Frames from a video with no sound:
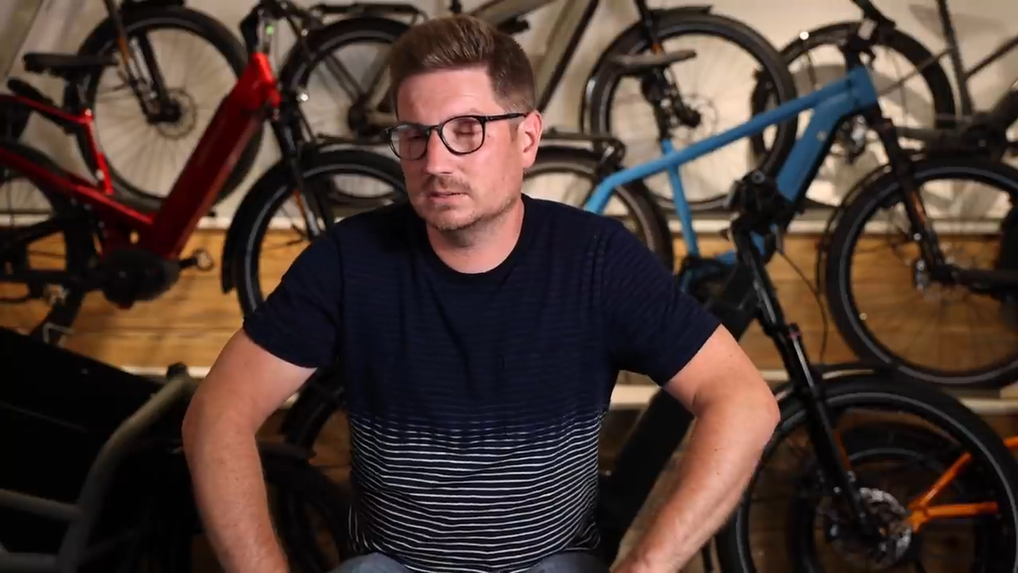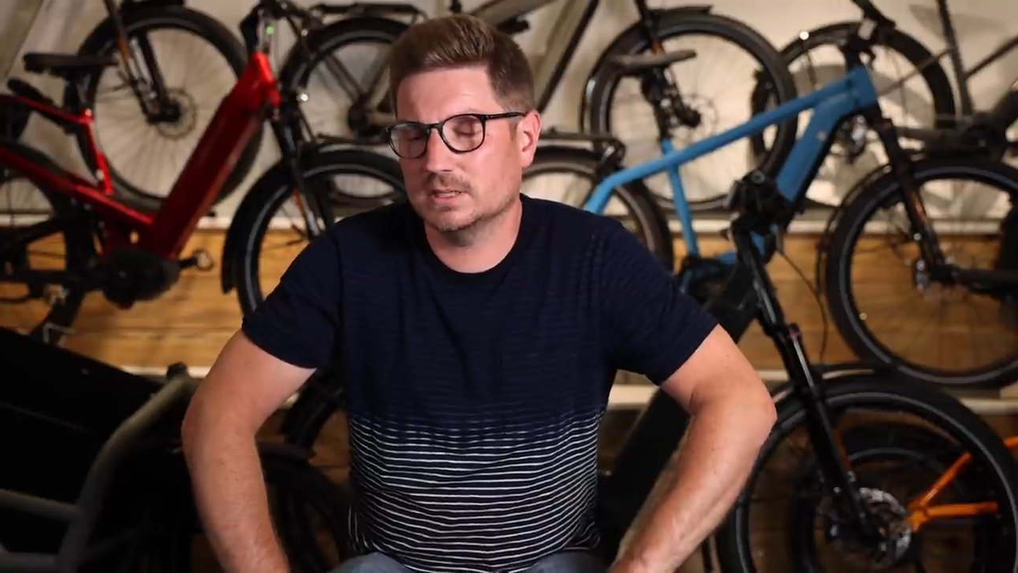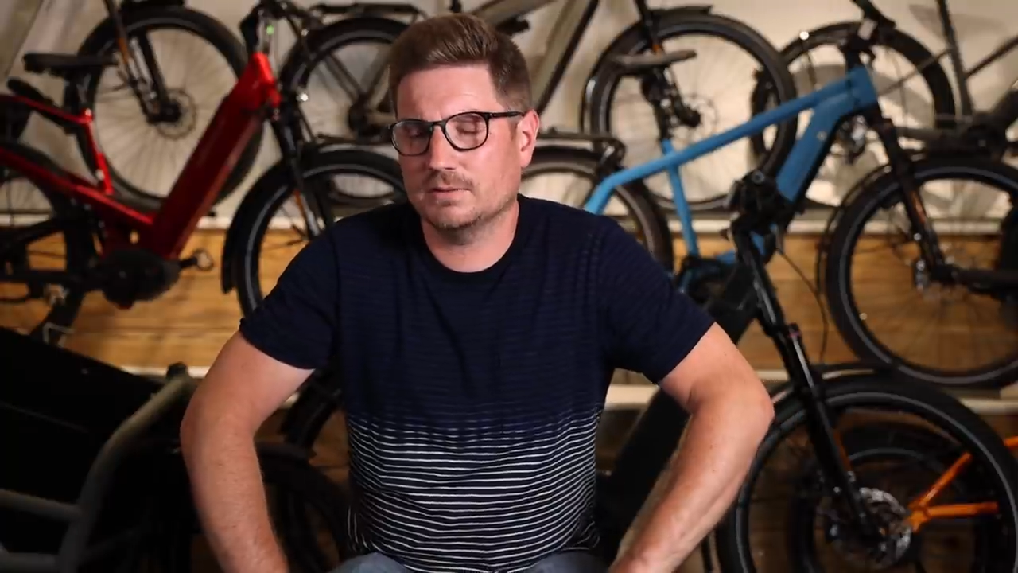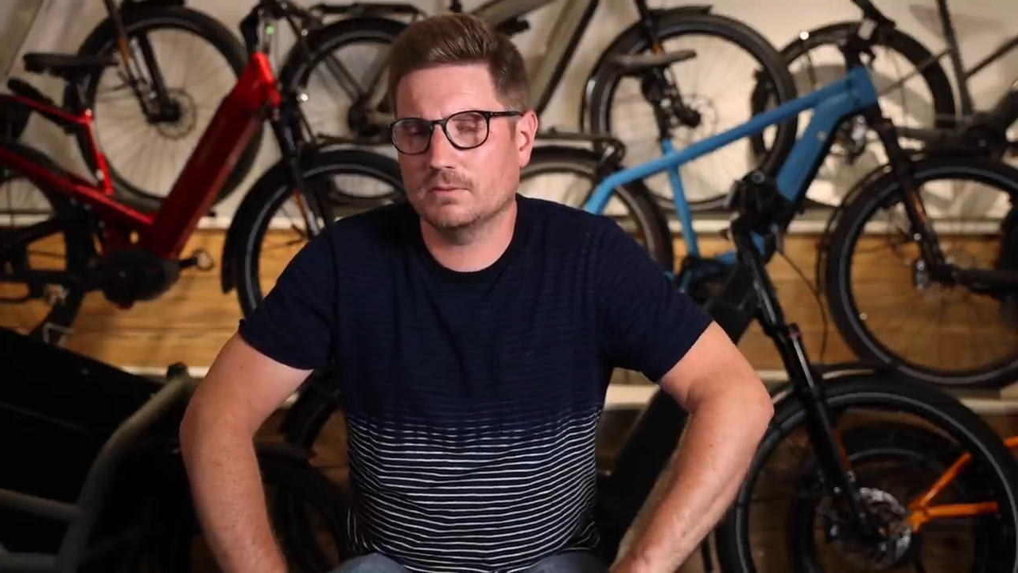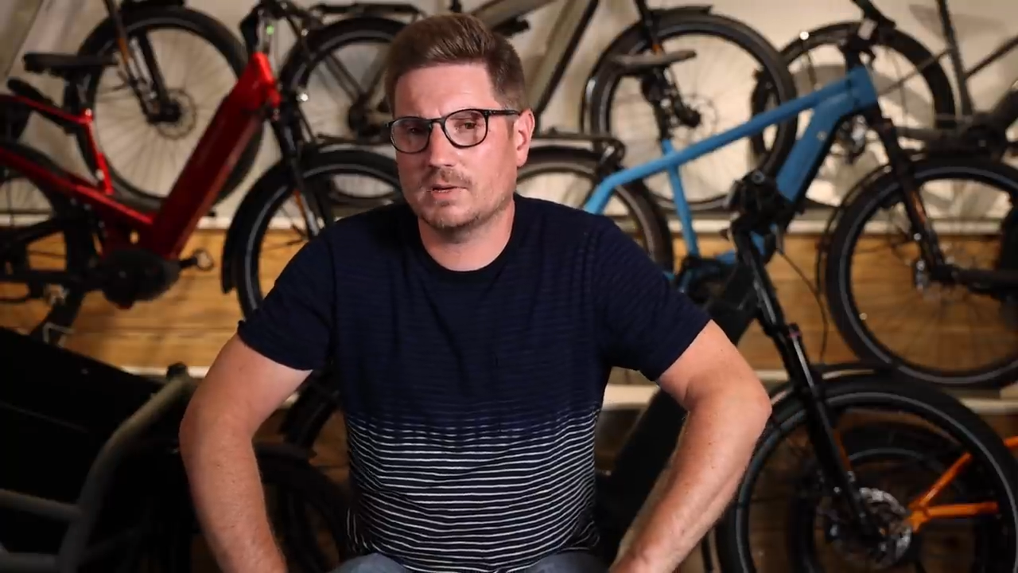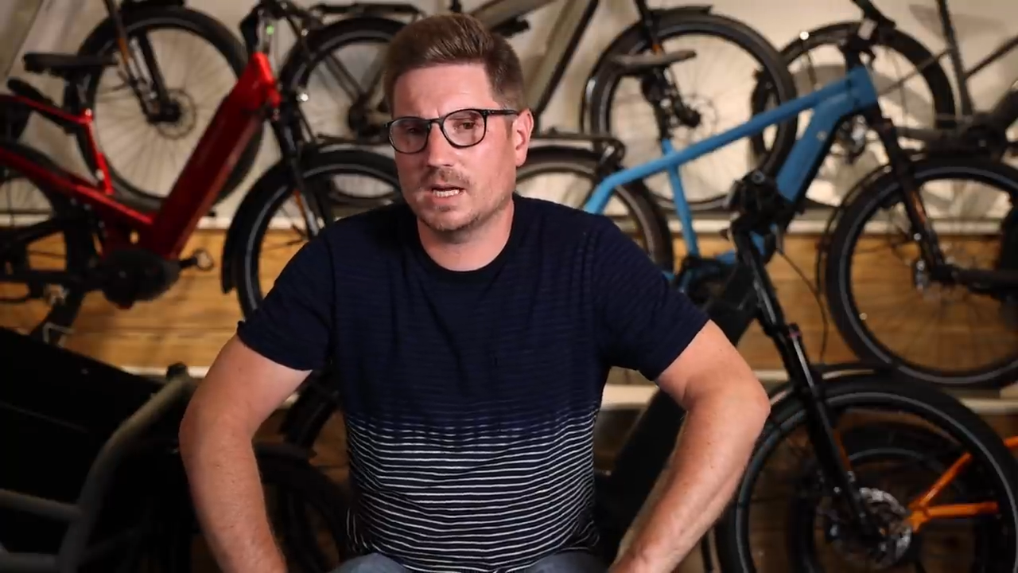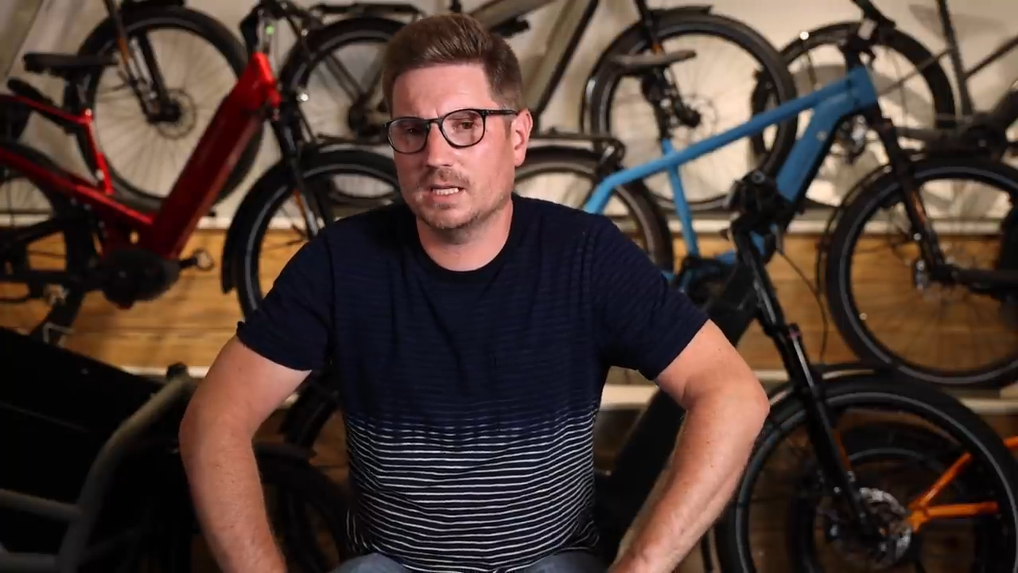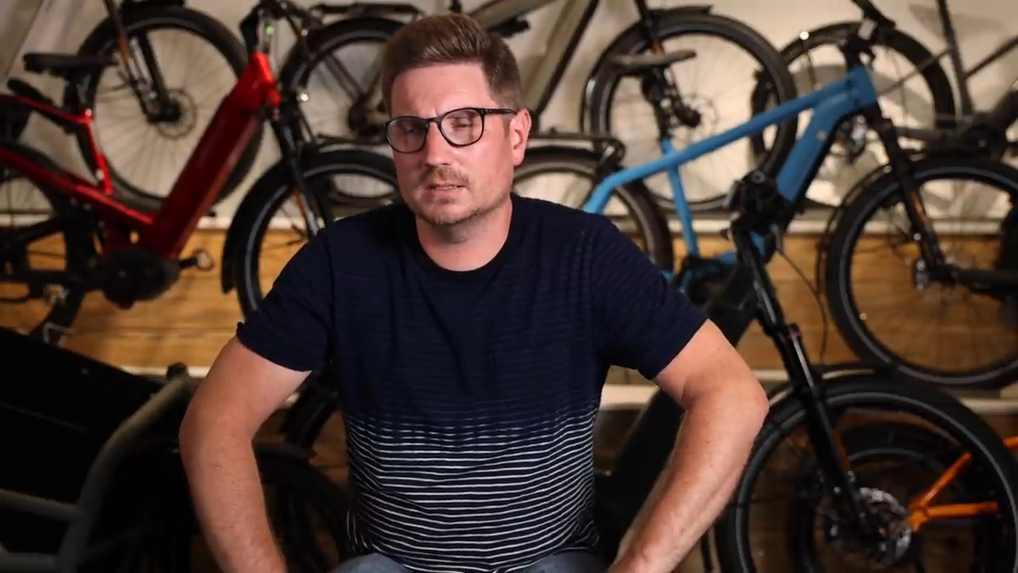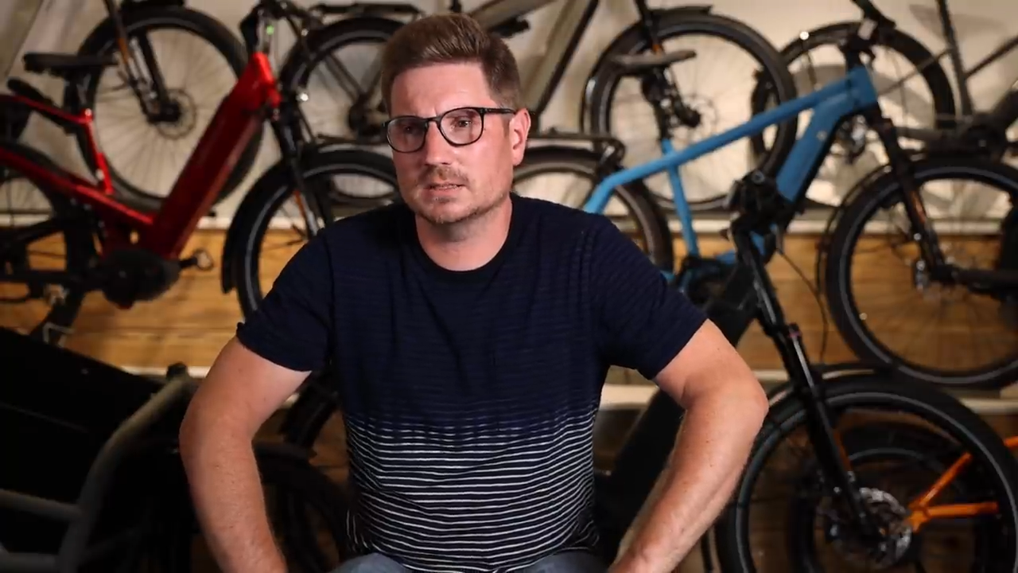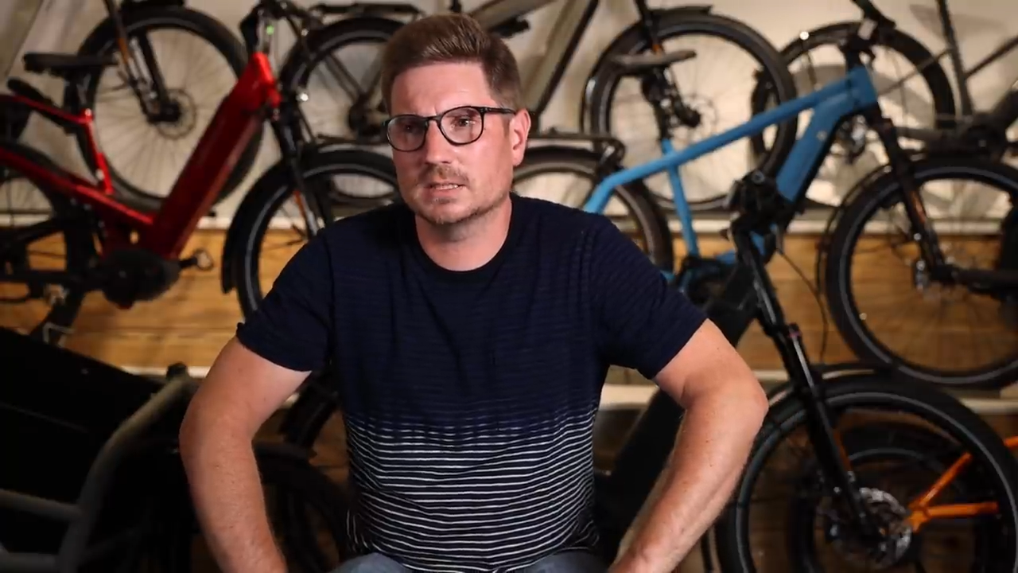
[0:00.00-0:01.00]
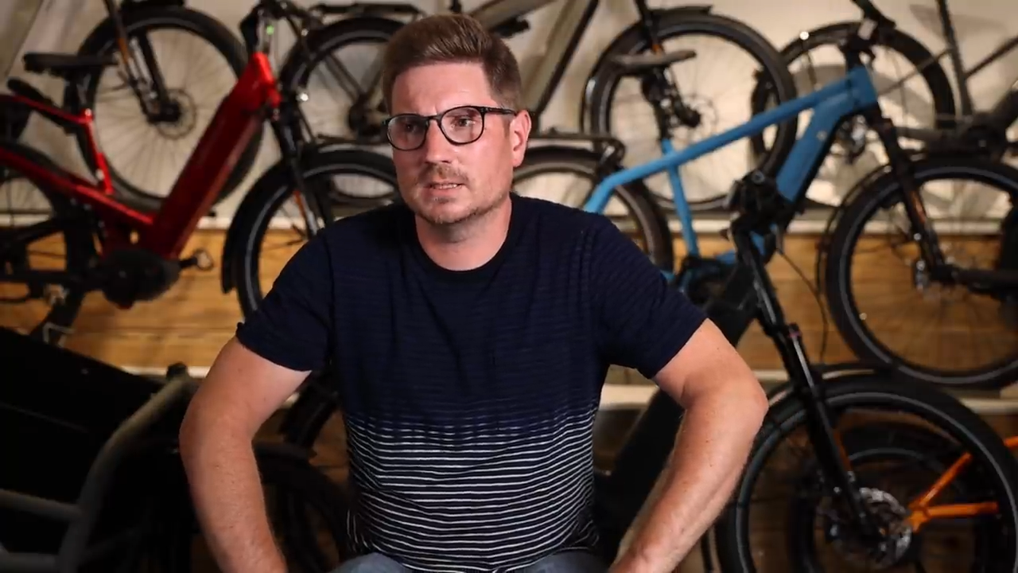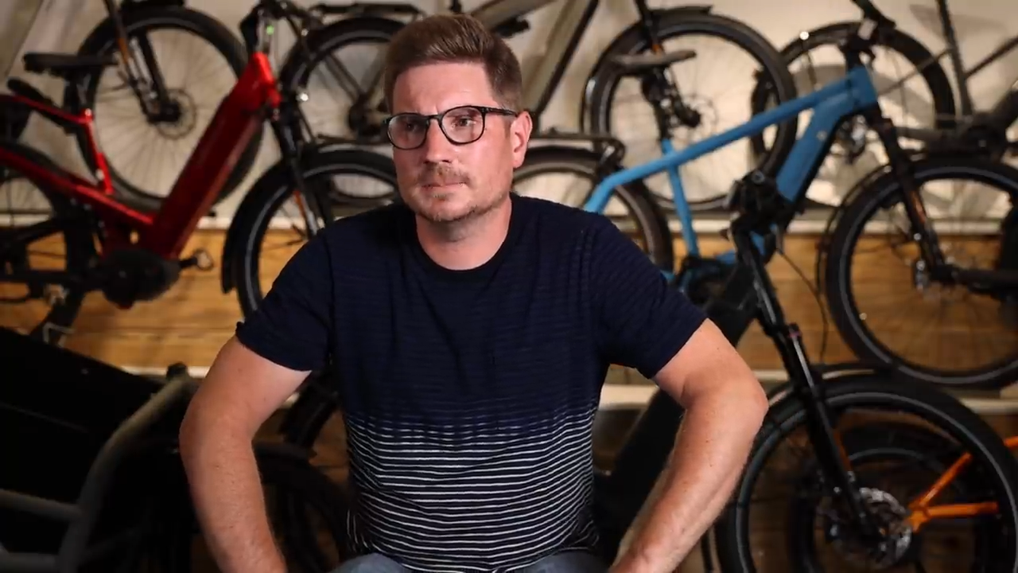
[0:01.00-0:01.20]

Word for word: different riders.